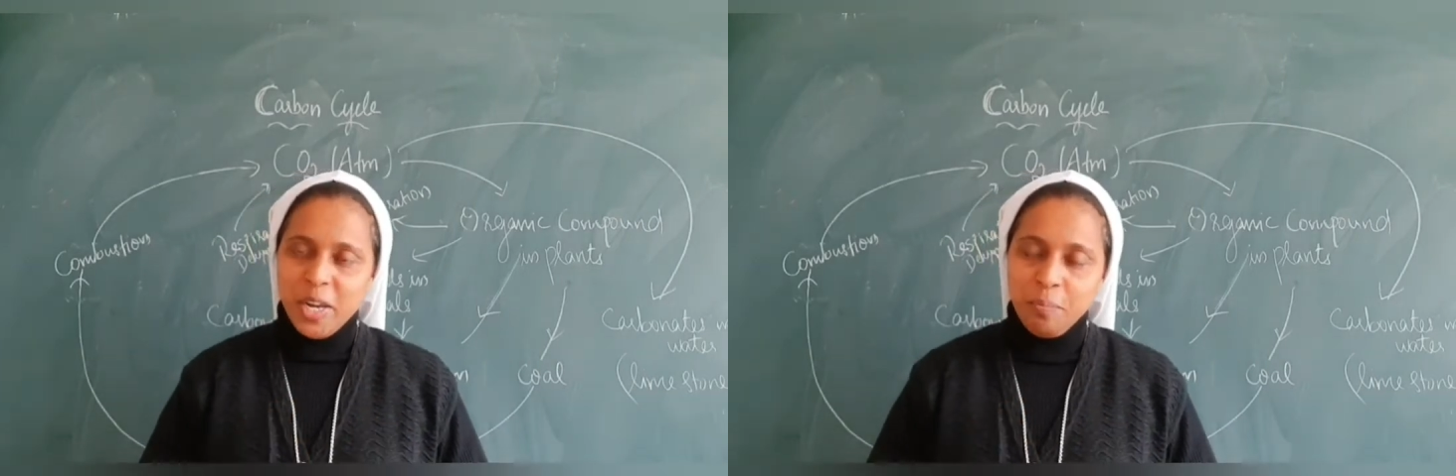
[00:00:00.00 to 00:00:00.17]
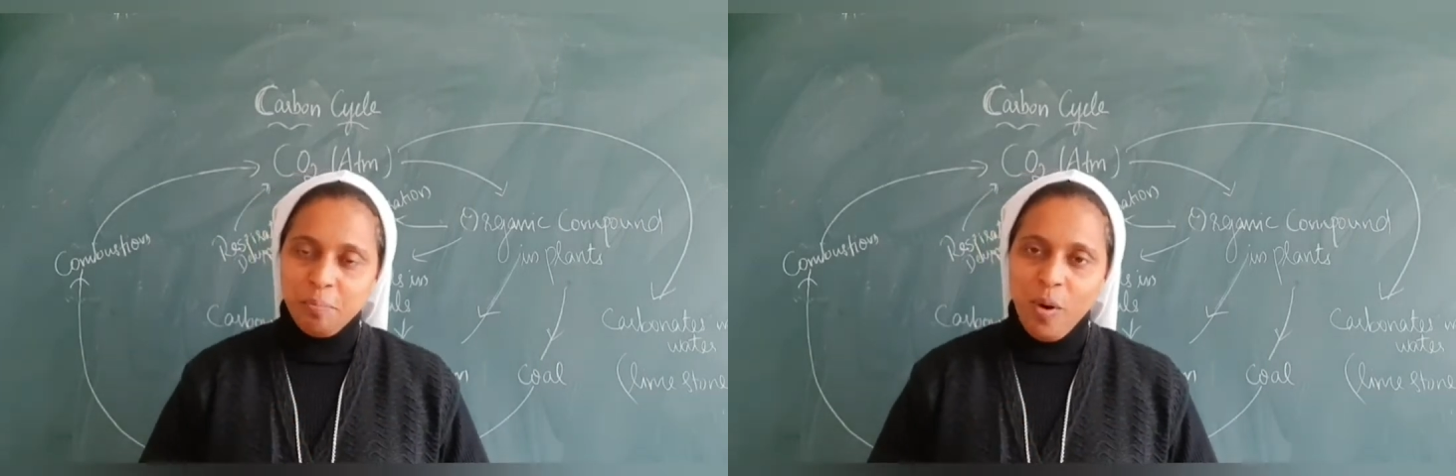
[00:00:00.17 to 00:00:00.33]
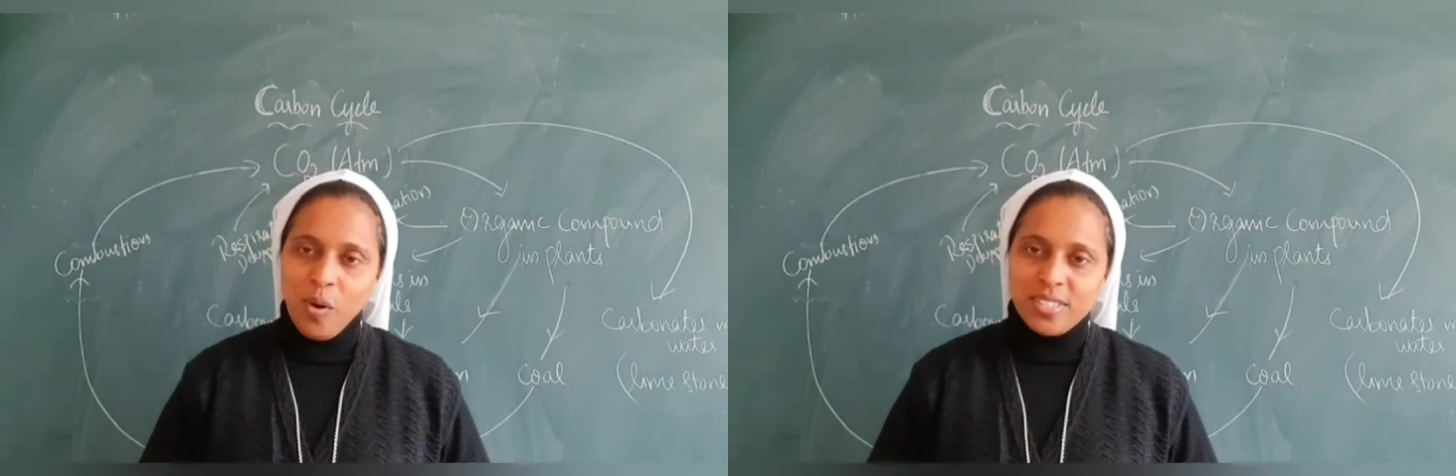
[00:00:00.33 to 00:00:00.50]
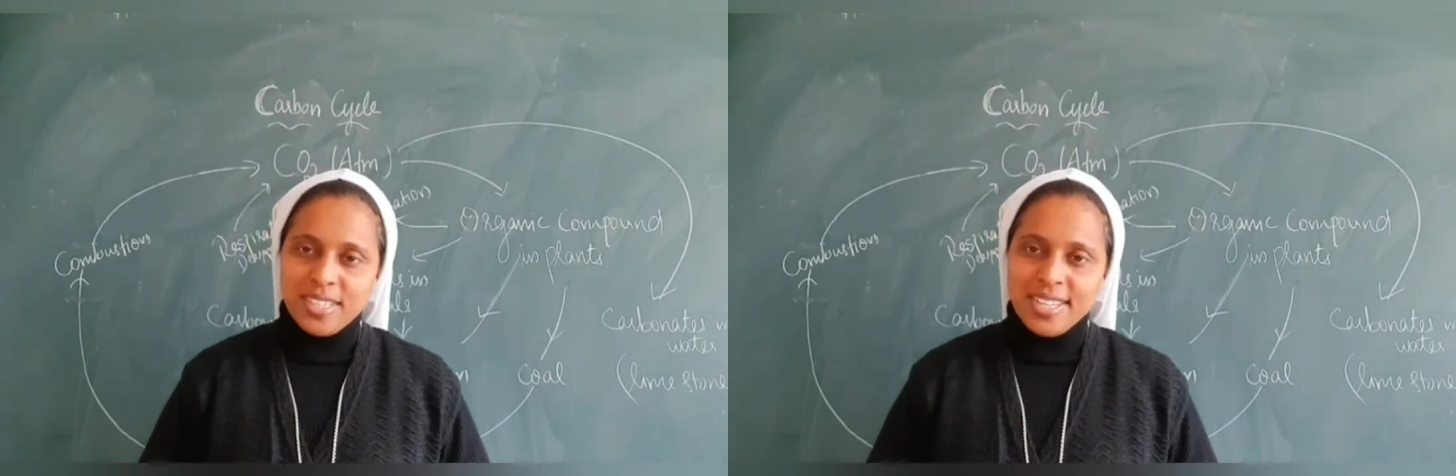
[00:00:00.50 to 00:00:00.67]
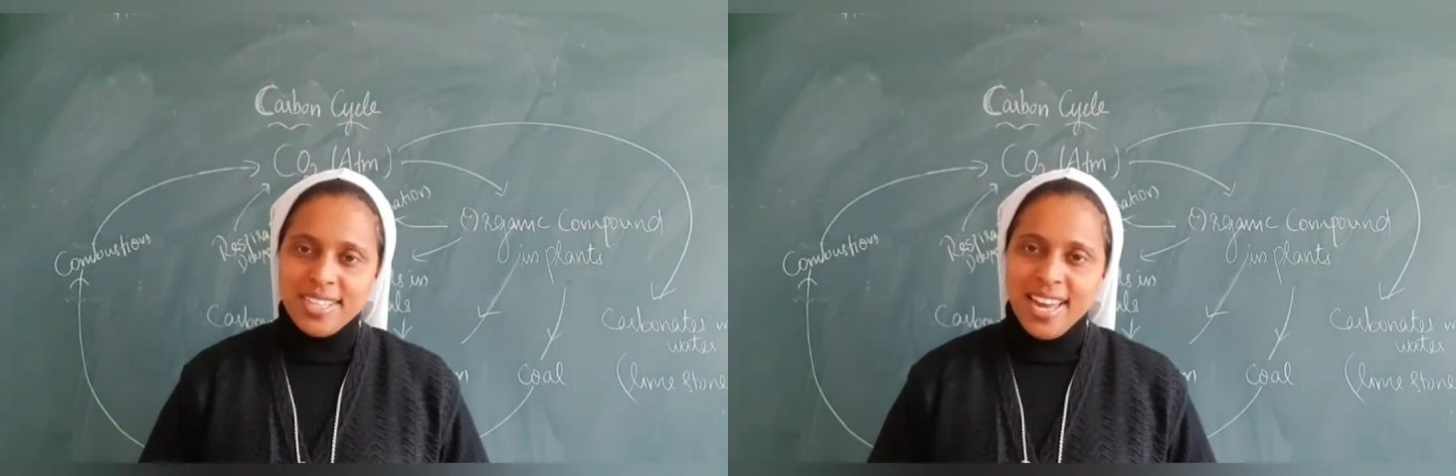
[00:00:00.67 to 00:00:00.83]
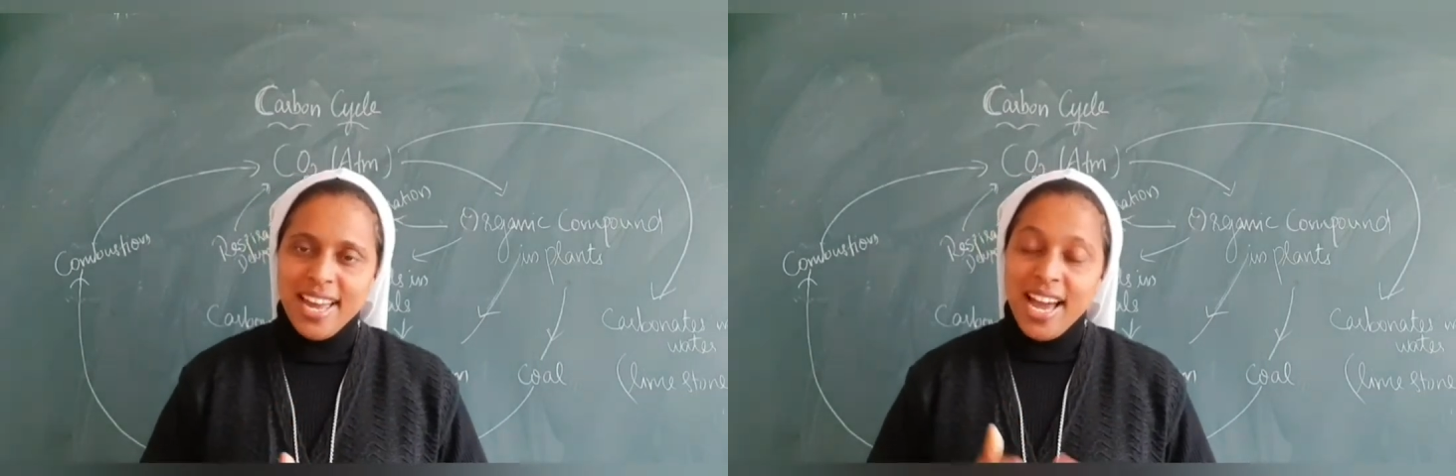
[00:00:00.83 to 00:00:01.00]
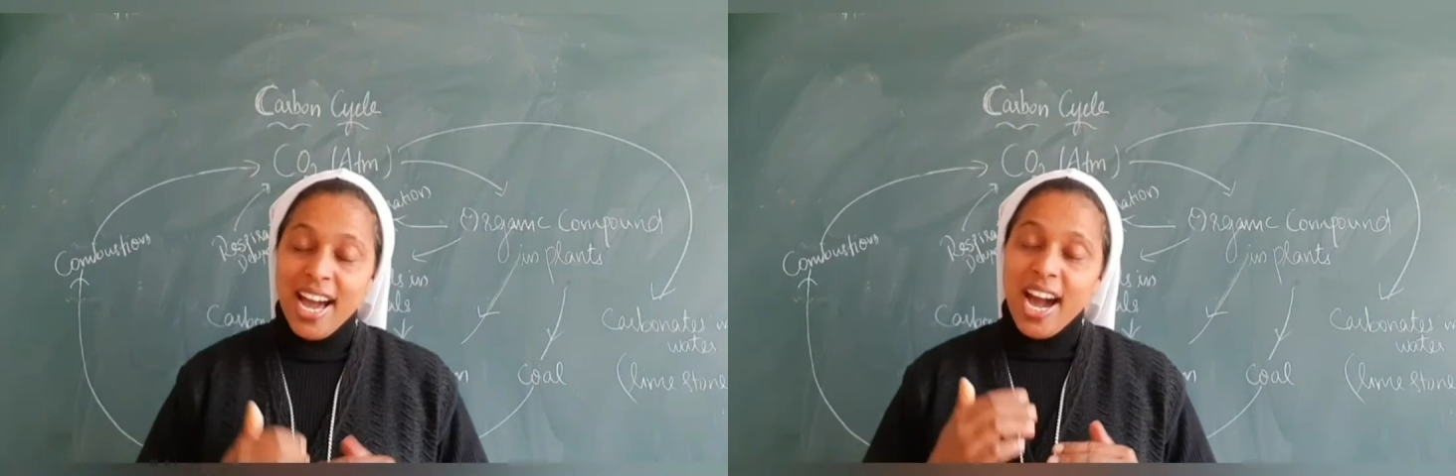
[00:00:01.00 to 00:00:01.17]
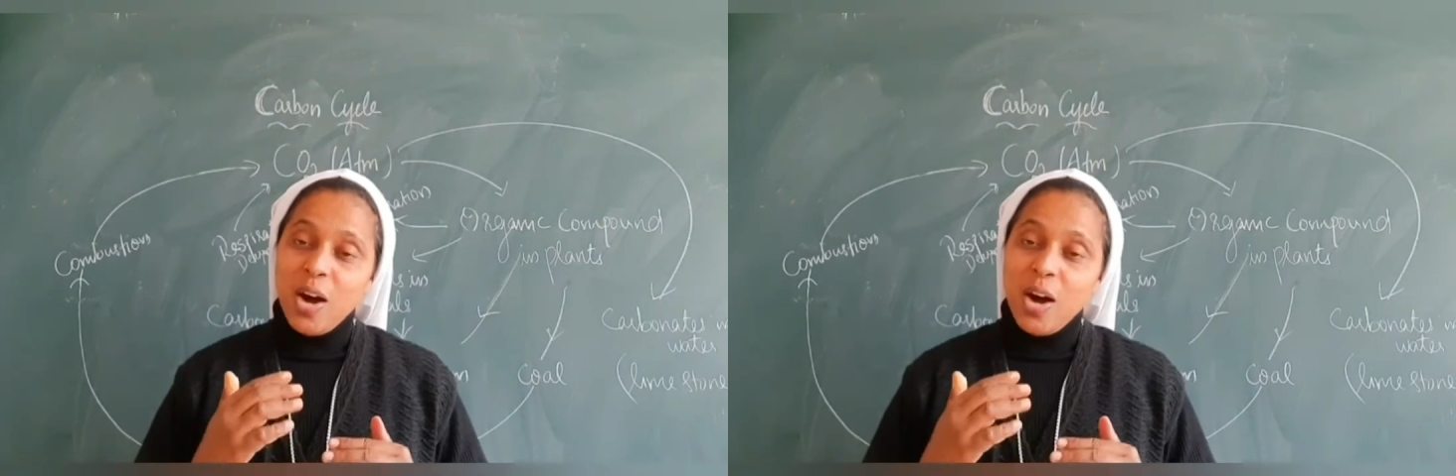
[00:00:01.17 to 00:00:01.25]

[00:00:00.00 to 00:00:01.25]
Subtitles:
important,